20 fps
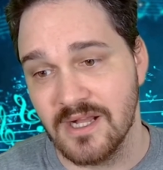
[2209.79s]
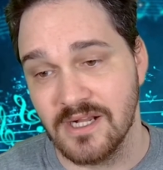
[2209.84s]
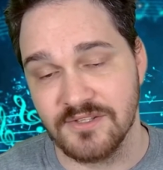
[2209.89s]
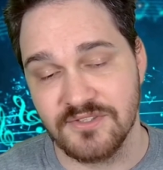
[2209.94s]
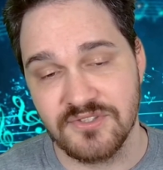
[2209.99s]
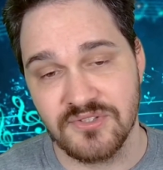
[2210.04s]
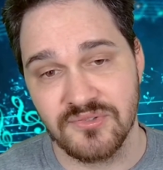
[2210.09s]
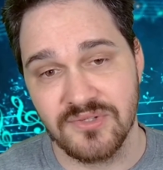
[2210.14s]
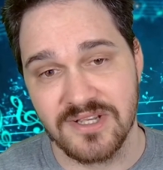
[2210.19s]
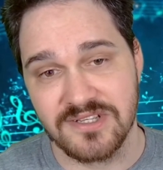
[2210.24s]

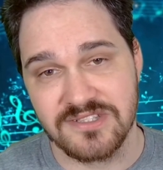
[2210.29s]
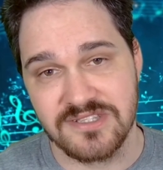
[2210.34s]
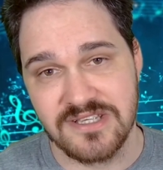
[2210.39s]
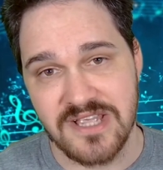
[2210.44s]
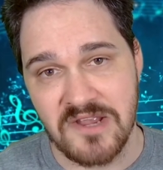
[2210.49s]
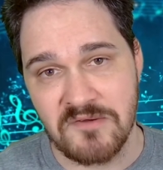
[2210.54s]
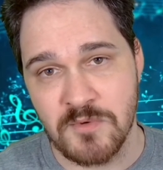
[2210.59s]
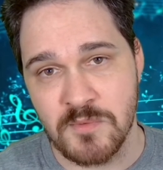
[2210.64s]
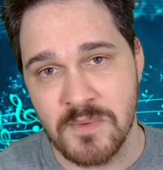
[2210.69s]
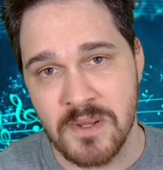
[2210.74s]
Until next
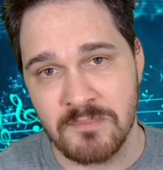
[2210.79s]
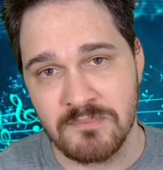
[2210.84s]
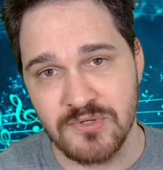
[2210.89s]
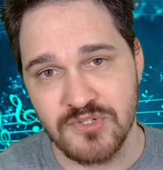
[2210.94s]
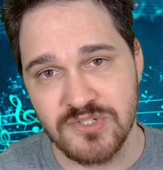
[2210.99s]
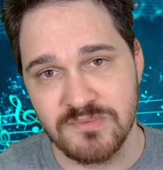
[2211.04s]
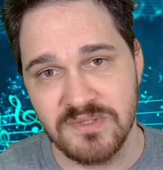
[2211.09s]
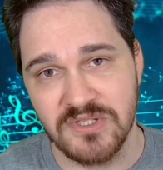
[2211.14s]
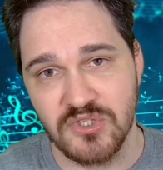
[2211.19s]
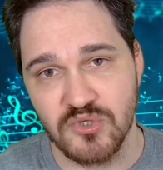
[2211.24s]
time, remember
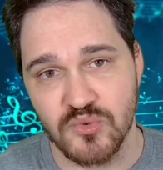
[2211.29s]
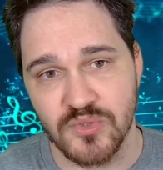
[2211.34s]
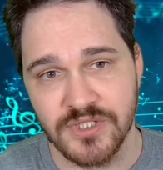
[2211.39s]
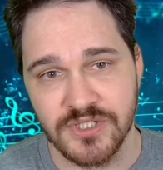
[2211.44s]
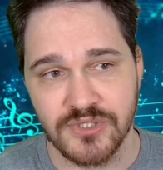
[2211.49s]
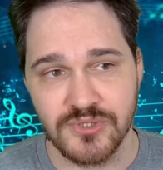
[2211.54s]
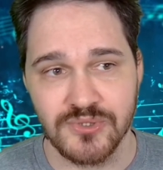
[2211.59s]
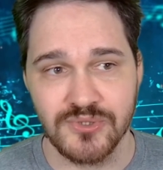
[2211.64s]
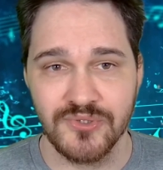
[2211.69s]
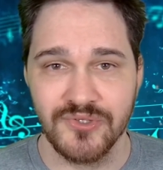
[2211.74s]
to be
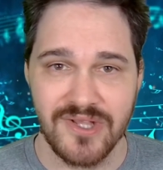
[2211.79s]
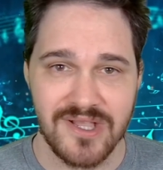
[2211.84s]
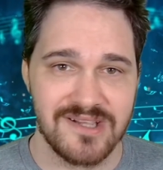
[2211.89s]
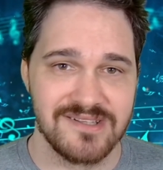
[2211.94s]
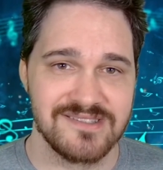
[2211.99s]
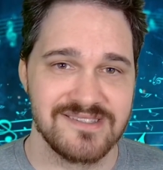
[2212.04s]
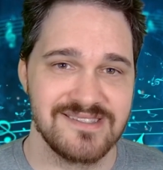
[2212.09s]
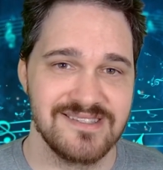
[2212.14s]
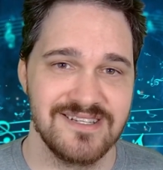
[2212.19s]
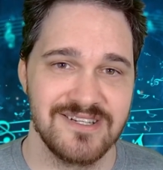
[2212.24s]
critical,
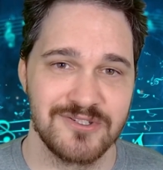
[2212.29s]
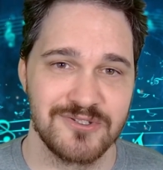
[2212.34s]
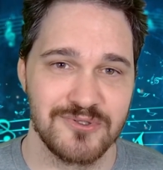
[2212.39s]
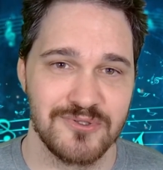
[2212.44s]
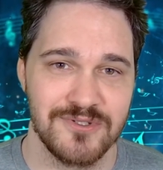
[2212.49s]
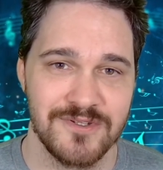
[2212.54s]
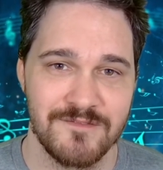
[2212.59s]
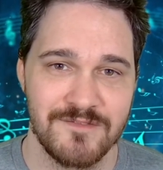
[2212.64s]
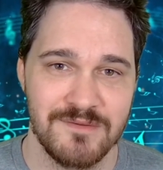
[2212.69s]
not cynical,